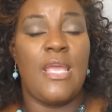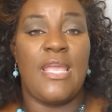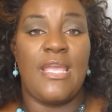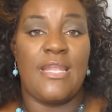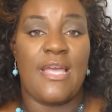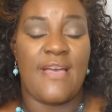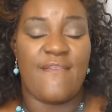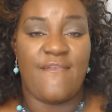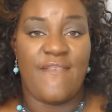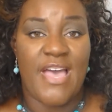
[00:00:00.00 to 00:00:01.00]
And
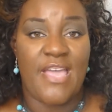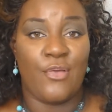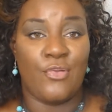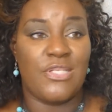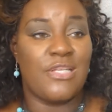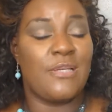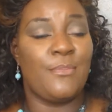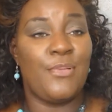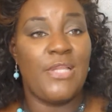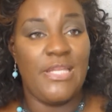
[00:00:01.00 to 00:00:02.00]
I filed a
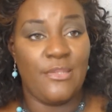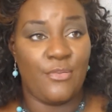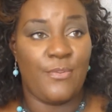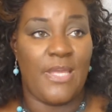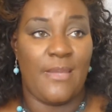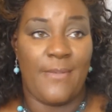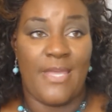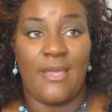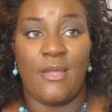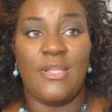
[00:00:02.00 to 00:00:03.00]
complaint through
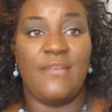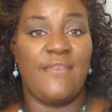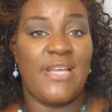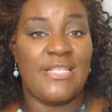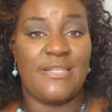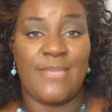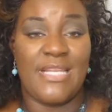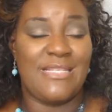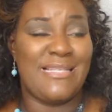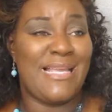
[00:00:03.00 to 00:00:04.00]
PayPal advising them
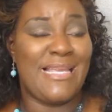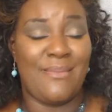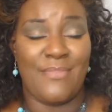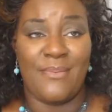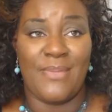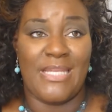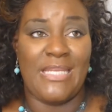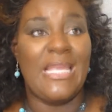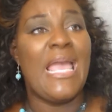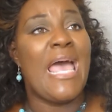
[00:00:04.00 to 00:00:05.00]
I did not get my
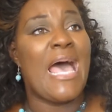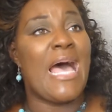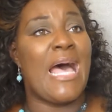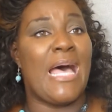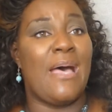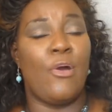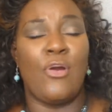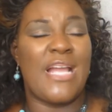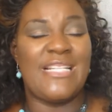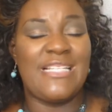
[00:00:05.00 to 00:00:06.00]
money,
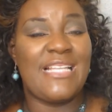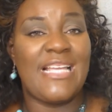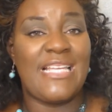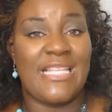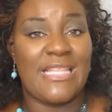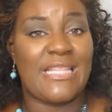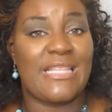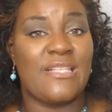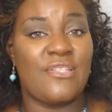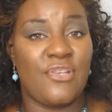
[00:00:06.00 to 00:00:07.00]
or I did not get
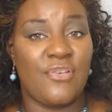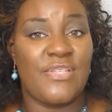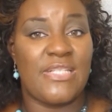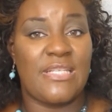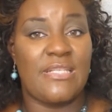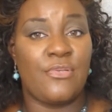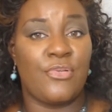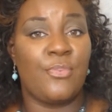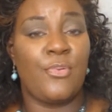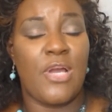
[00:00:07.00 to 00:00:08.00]
the services
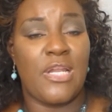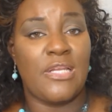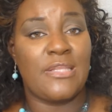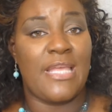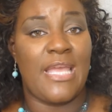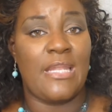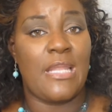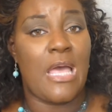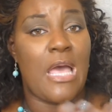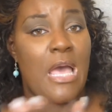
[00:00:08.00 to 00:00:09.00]
or the product that